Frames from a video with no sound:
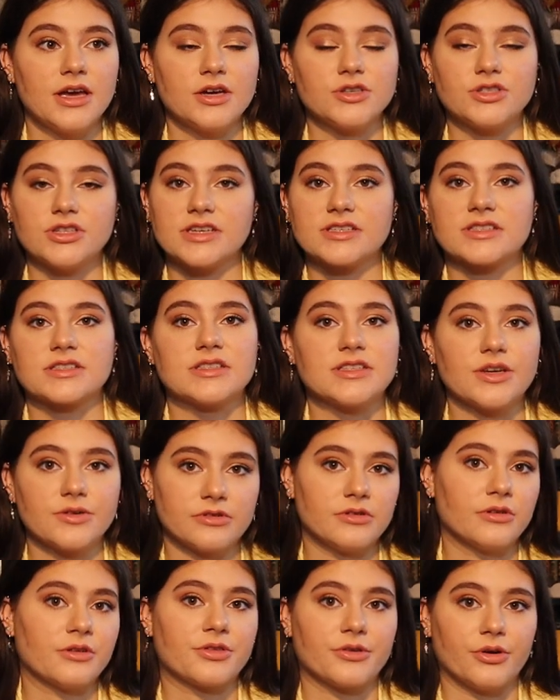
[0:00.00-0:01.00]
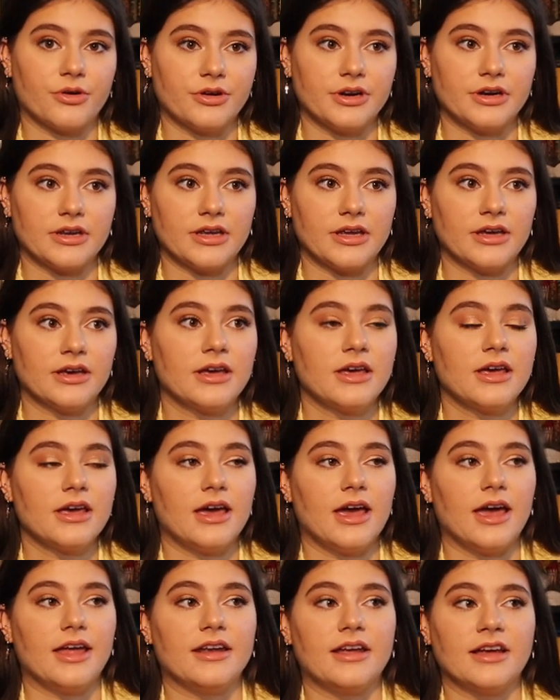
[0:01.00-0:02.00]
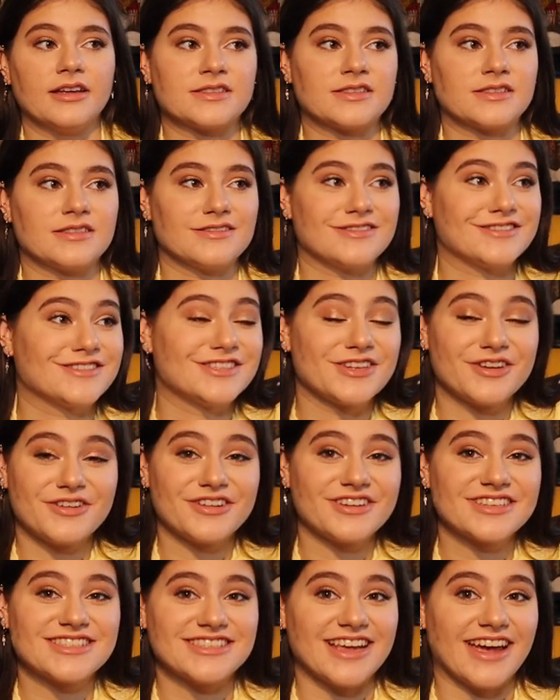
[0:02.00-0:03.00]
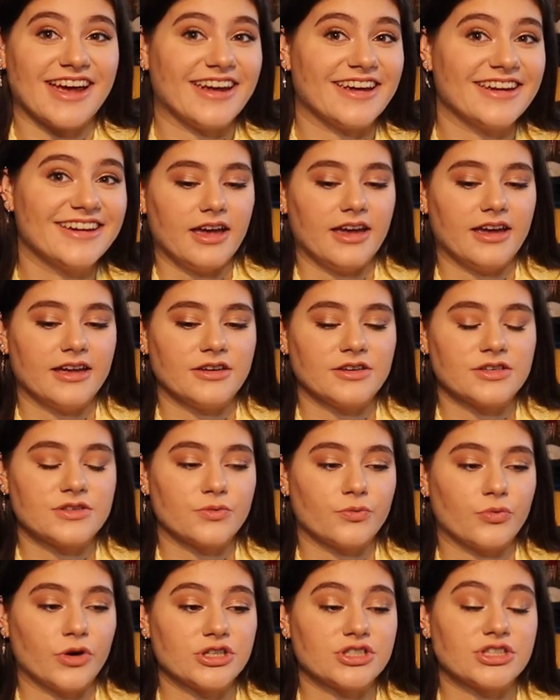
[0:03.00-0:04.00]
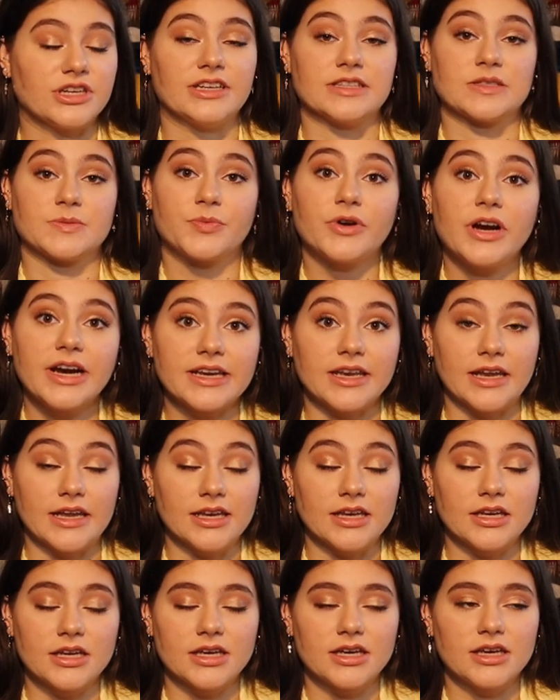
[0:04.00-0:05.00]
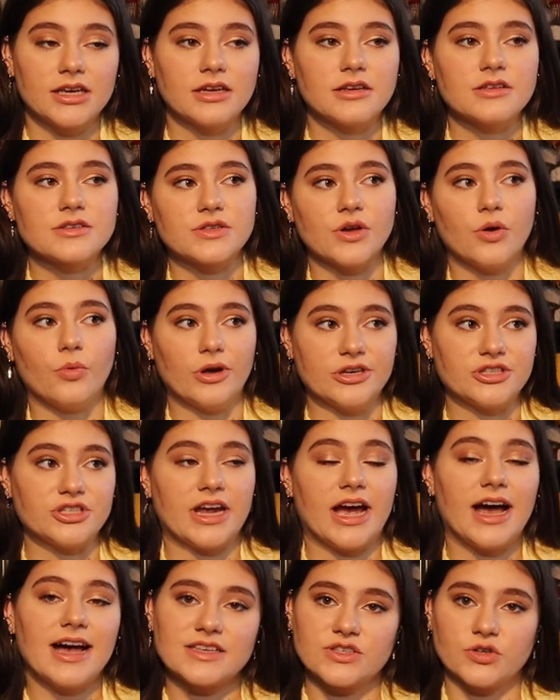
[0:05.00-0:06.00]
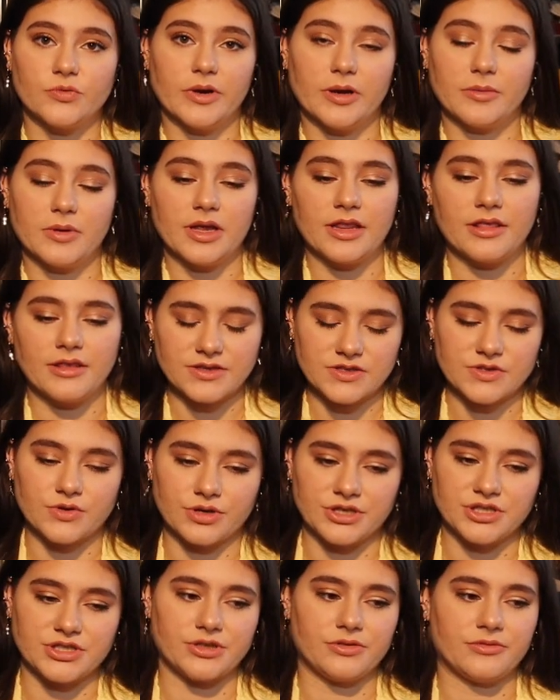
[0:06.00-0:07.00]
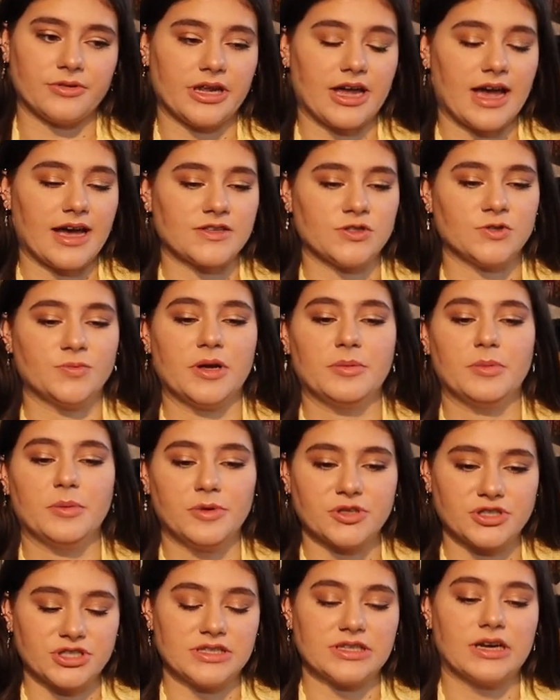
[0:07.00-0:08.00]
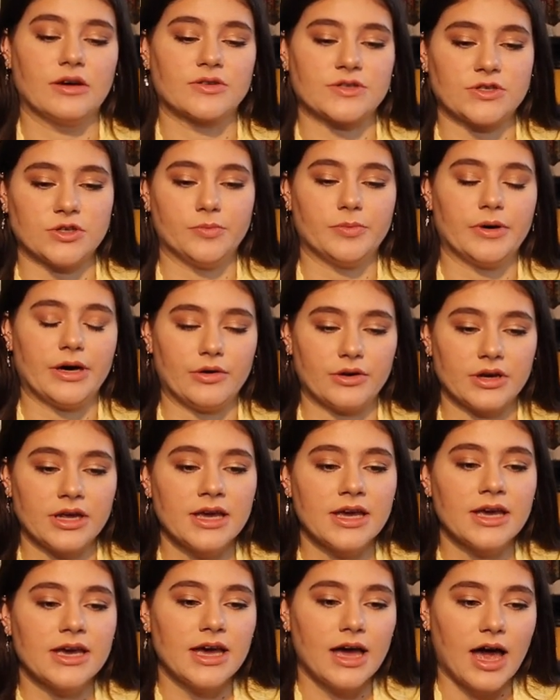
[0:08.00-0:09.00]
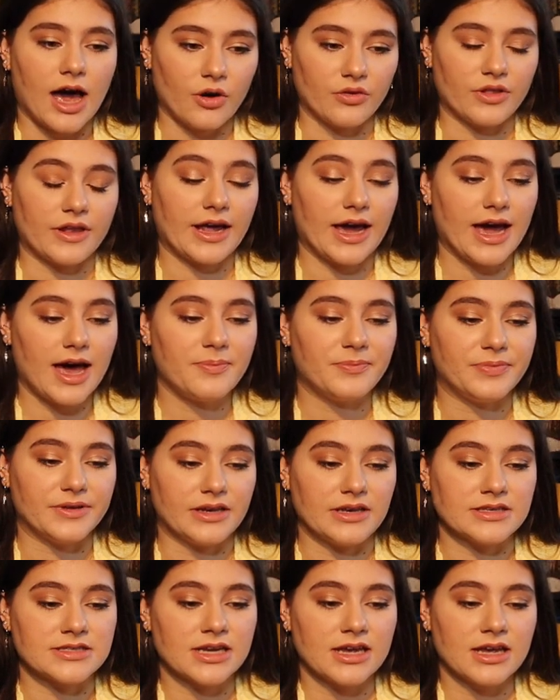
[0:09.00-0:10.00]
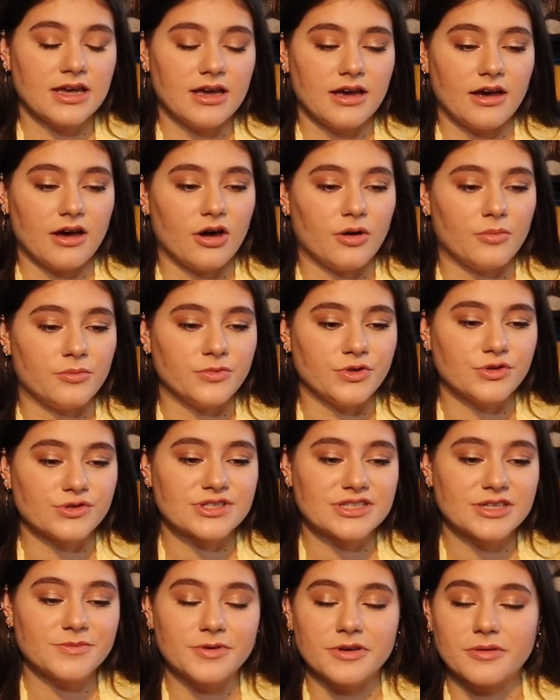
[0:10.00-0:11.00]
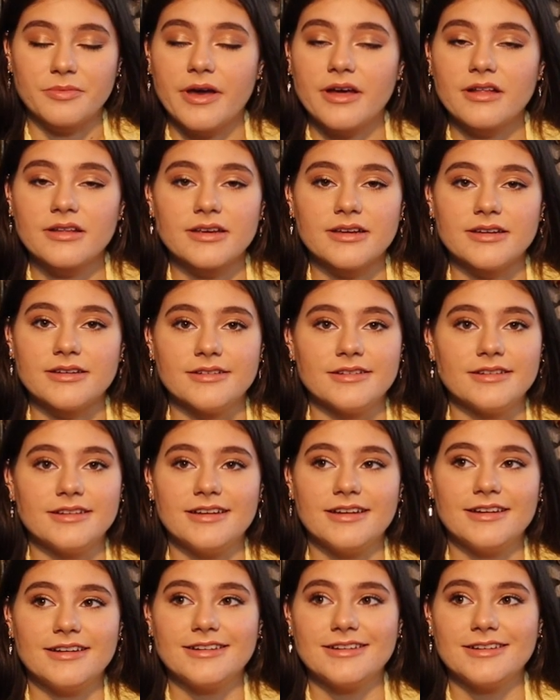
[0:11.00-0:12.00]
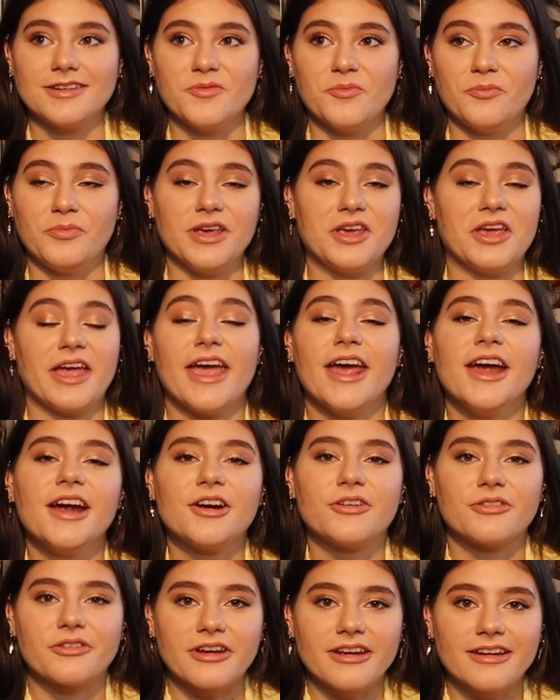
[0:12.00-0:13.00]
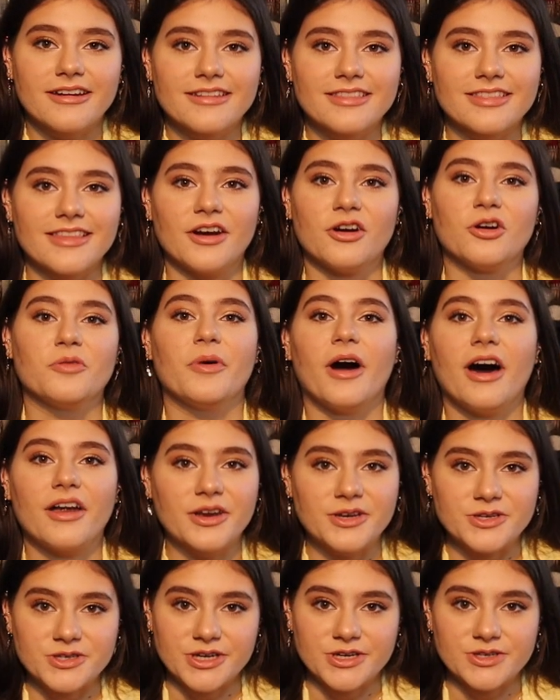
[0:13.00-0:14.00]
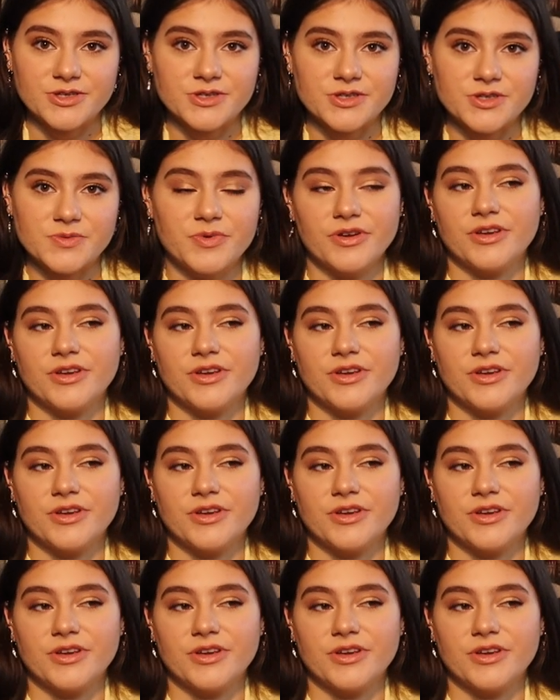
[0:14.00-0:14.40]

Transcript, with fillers: She has zero authority and has zero to say. And when she gets pregnant, so when she has her baby, in the story she already has her baby, but she tells you about how that happened, you see Pygmalion being angry that her body changes